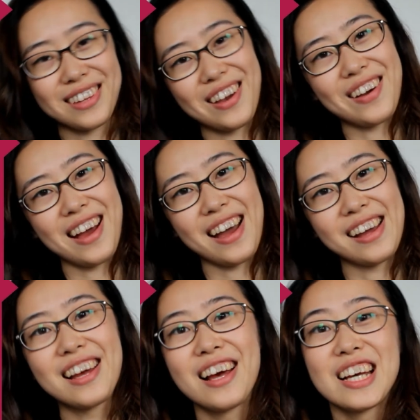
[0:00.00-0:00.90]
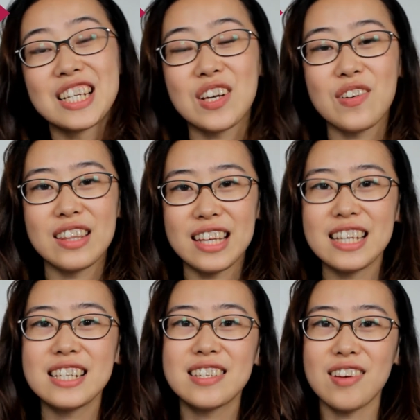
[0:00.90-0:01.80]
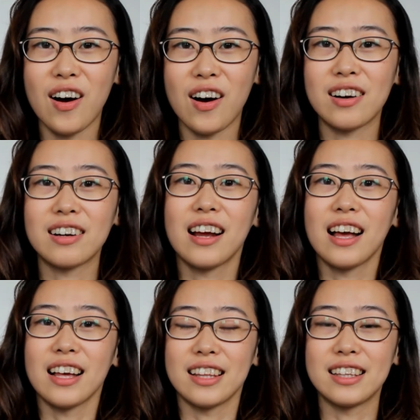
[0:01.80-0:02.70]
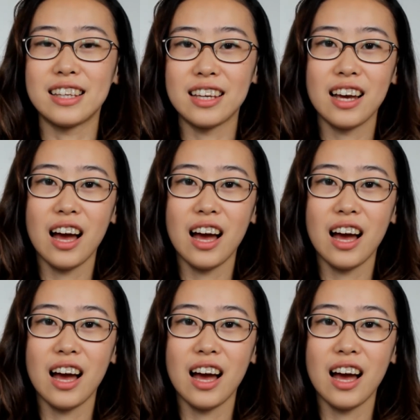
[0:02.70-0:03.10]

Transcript: Okay, so these are the